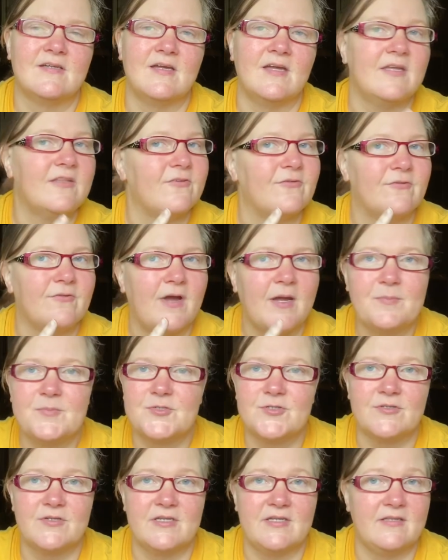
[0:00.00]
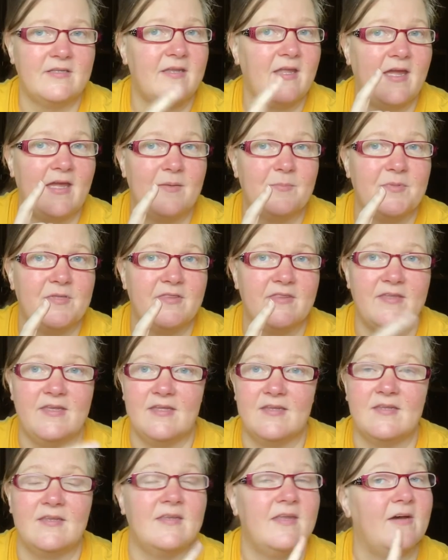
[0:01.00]
And the rapture didn't happen
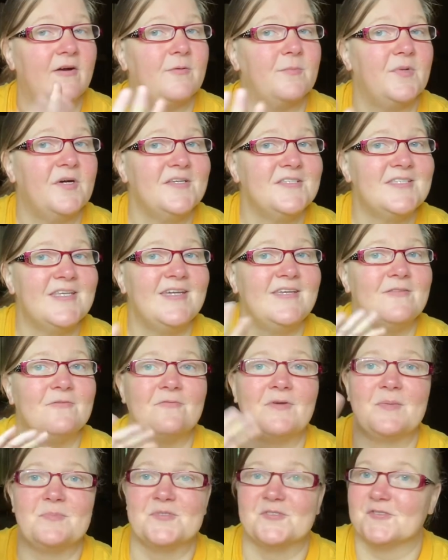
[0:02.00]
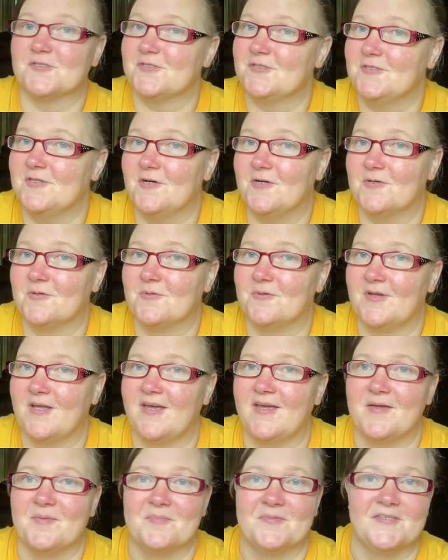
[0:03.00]
then. Now, I'm not saying the rapture is not going to
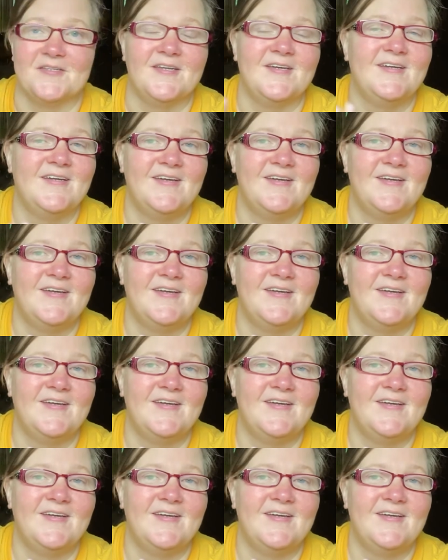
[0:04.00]
happen.